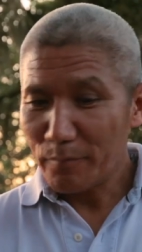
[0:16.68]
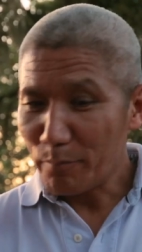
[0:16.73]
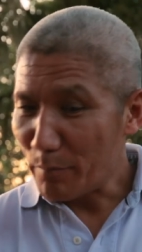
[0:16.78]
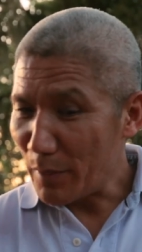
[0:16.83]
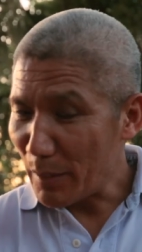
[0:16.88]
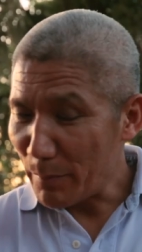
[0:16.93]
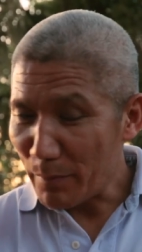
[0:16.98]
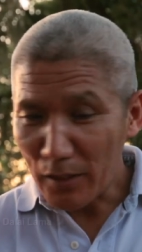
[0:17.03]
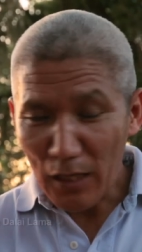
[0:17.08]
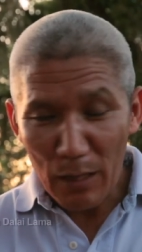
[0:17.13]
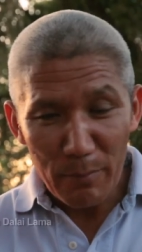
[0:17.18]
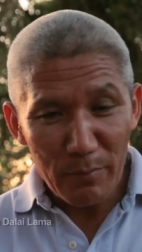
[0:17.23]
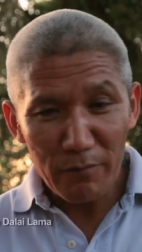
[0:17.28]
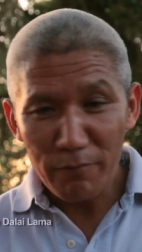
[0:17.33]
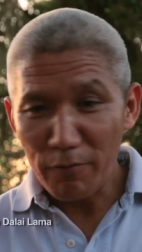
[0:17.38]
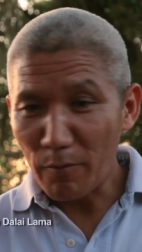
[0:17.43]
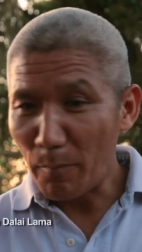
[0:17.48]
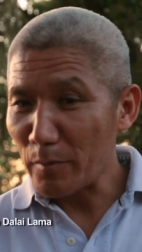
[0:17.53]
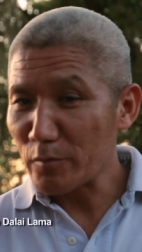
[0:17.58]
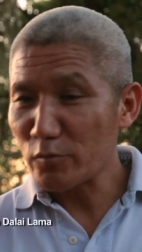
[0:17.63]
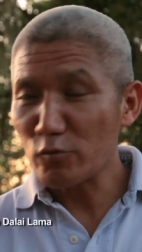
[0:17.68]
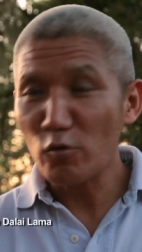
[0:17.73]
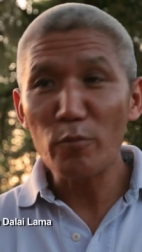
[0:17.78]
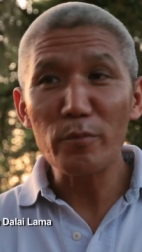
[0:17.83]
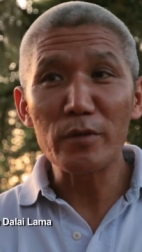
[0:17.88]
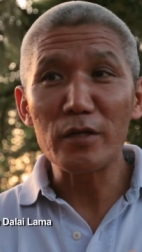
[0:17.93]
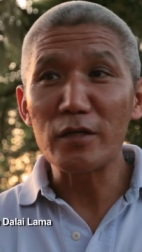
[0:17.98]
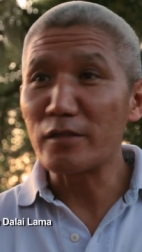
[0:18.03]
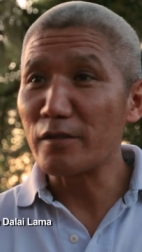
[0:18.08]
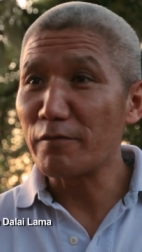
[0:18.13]
maybe coming from so
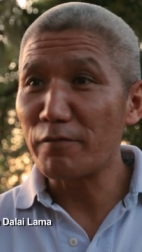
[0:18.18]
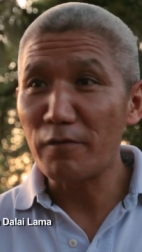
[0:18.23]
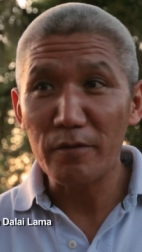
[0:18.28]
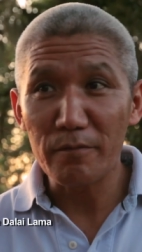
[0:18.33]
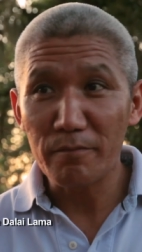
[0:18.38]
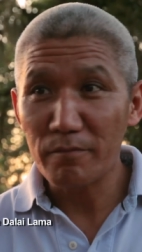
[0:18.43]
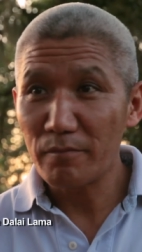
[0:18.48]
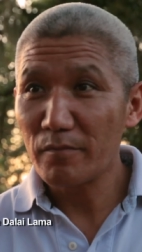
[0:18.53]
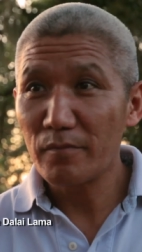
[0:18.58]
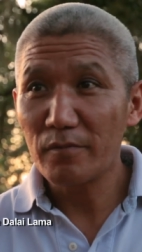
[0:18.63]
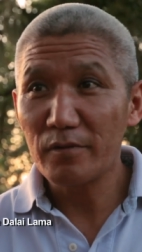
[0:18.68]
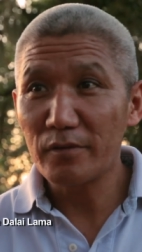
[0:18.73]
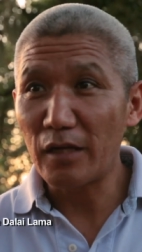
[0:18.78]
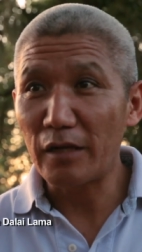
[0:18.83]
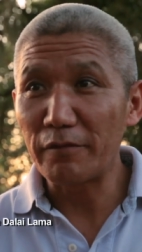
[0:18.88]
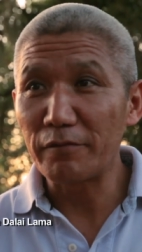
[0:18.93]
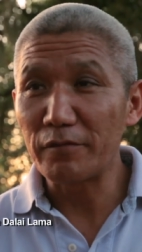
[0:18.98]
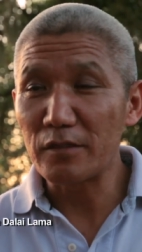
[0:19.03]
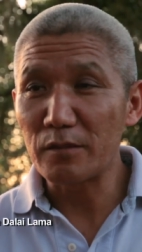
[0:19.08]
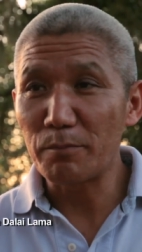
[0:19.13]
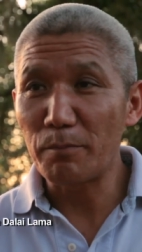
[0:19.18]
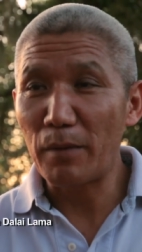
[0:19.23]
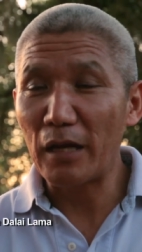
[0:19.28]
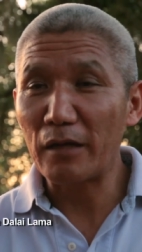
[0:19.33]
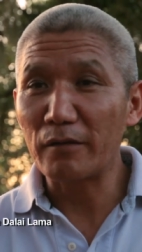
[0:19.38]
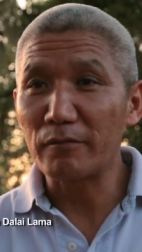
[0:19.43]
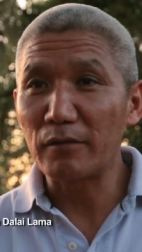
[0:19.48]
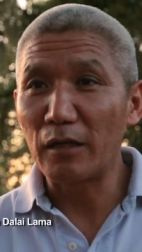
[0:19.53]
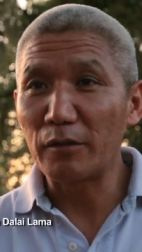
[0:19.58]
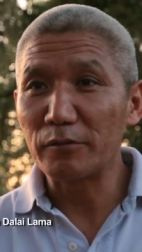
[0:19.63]
many different diverse
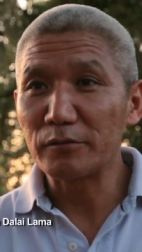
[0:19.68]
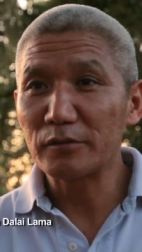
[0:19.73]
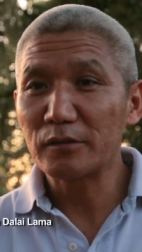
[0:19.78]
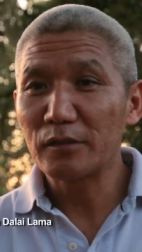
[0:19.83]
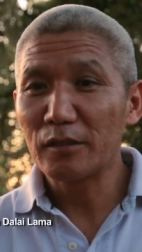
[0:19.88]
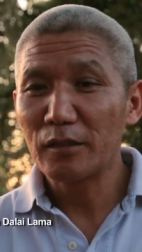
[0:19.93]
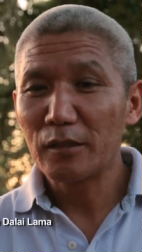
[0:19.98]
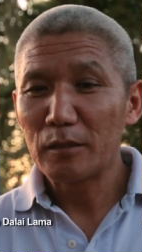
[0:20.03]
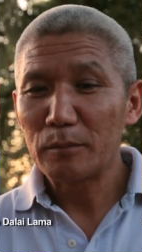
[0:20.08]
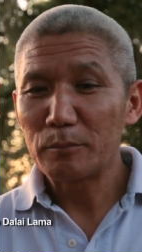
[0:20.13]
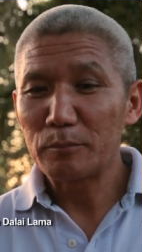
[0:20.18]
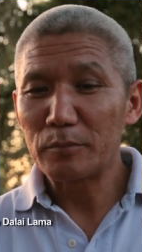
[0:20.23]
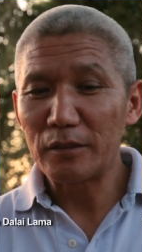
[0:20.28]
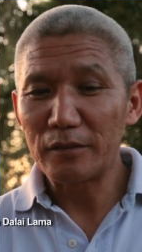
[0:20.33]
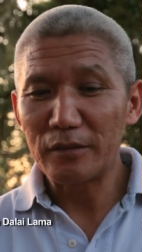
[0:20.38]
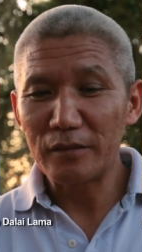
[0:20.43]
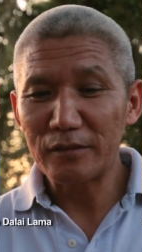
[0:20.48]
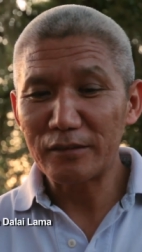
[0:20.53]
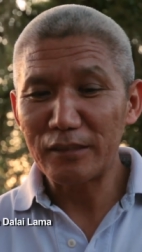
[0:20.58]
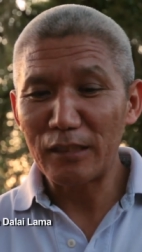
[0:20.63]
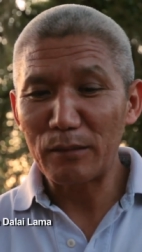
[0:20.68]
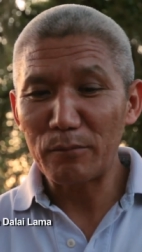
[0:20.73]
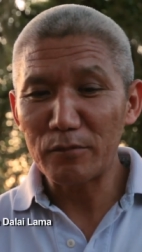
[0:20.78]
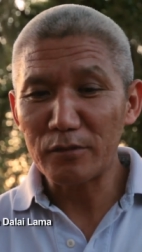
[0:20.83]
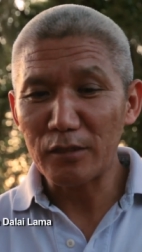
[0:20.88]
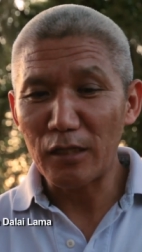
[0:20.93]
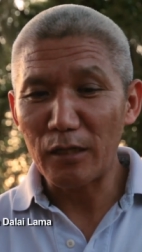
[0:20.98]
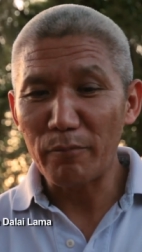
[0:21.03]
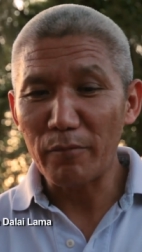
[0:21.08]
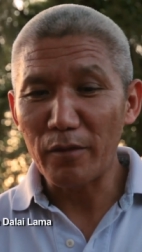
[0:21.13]
backgrounds, but at the same
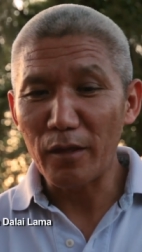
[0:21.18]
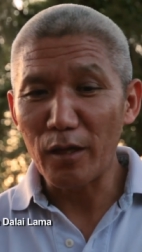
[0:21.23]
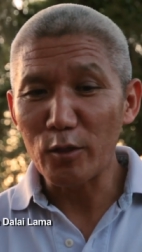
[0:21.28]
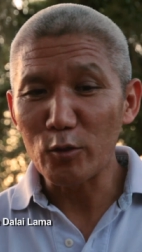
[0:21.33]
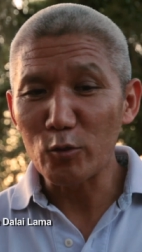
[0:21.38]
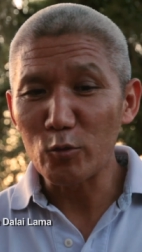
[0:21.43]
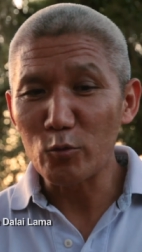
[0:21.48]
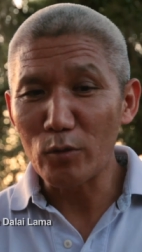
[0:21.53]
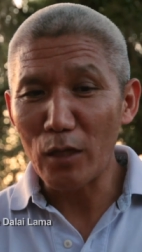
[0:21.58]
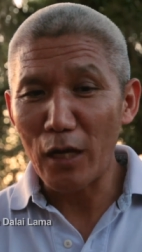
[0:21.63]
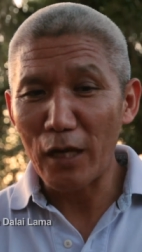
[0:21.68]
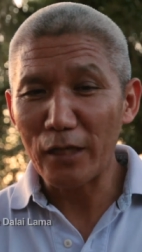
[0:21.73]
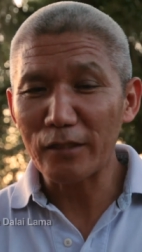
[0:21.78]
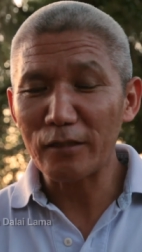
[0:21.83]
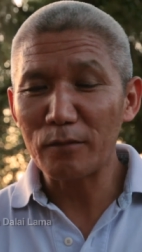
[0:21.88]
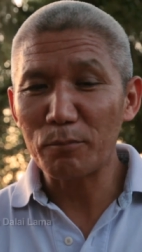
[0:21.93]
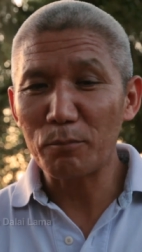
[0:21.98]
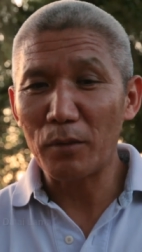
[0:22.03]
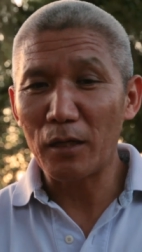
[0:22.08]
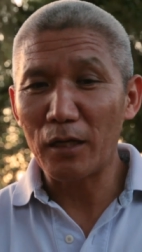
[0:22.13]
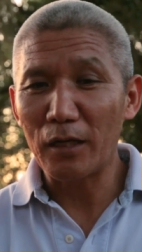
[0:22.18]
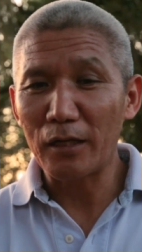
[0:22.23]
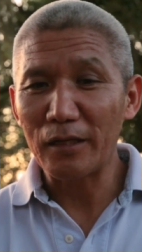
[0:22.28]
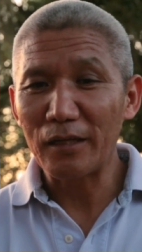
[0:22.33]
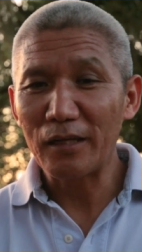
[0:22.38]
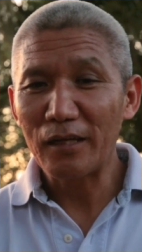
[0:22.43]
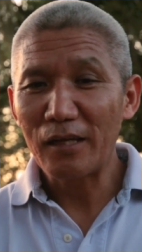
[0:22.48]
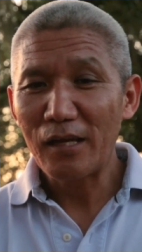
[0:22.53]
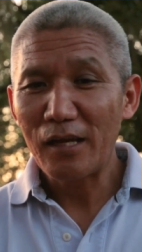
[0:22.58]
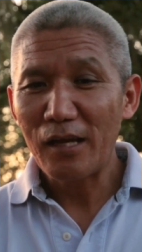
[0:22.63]
time they are united by
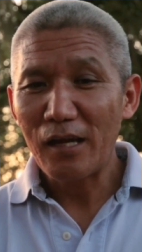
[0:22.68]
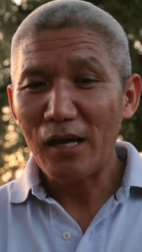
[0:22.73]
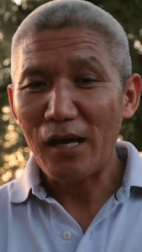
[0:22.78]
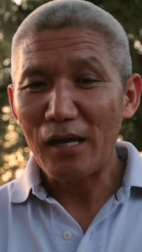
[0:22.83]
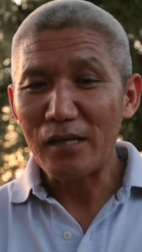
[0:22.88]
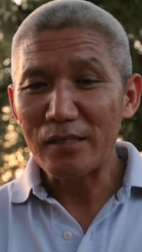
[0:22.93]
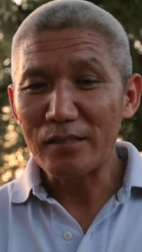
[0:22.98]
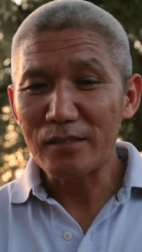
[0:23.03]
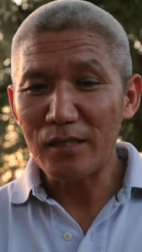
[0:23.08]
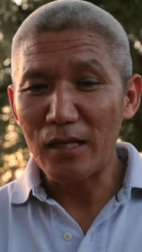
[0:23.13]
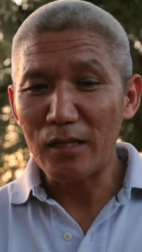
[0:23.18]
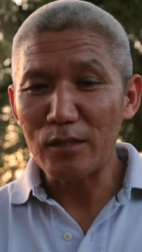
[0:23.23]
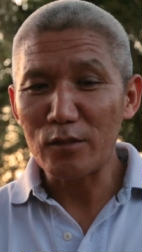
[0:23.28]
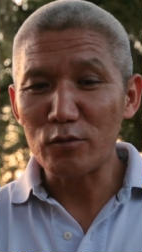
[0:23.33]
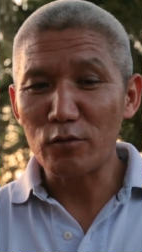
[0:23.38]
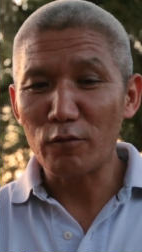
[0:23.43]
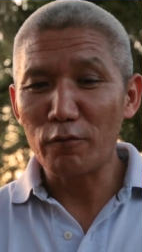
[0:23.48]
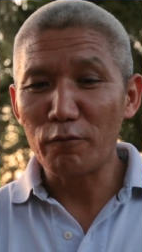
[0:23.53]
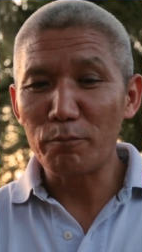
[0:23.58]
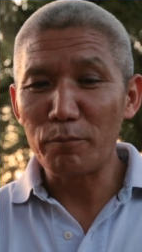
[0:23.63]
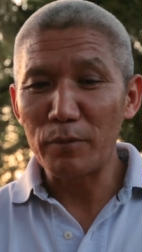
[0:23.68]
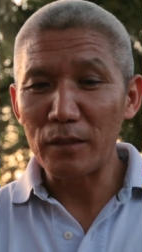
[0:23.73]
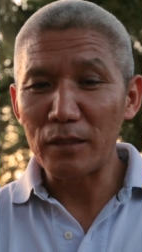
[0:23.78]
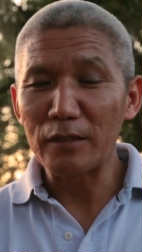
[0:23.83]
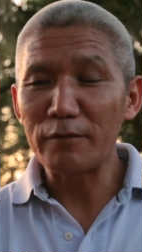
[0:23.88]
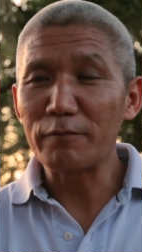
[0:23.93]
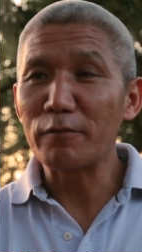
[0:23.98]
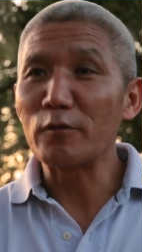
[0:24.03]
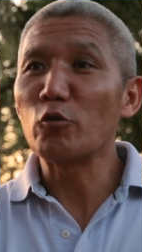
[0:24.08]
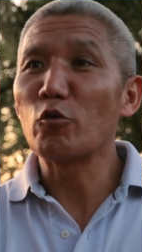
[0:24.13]
a sense of
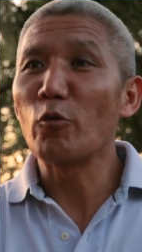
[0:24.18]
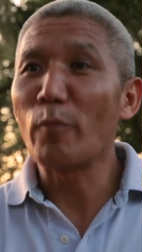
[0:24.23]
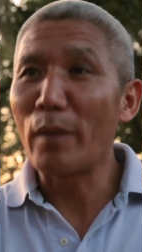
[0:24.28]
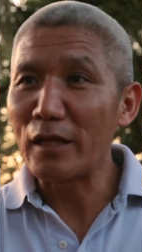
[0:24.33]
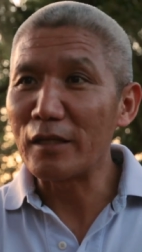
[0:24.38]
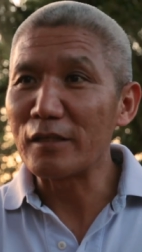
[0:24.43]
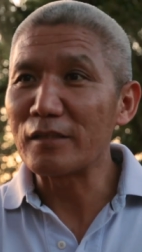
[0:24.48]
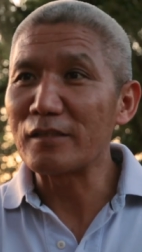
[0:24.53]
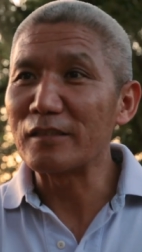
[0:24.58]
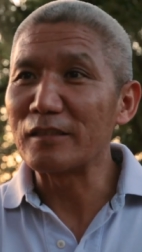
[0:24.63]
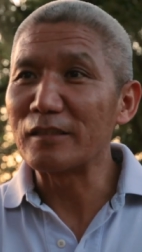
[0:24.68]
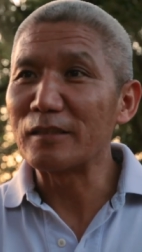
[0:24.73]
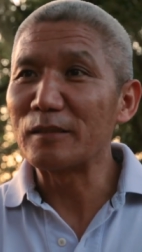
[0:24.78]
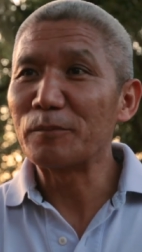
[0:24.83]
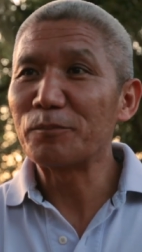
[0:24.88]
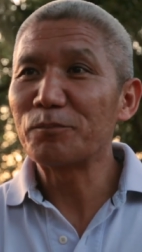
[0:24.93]
belief in humanity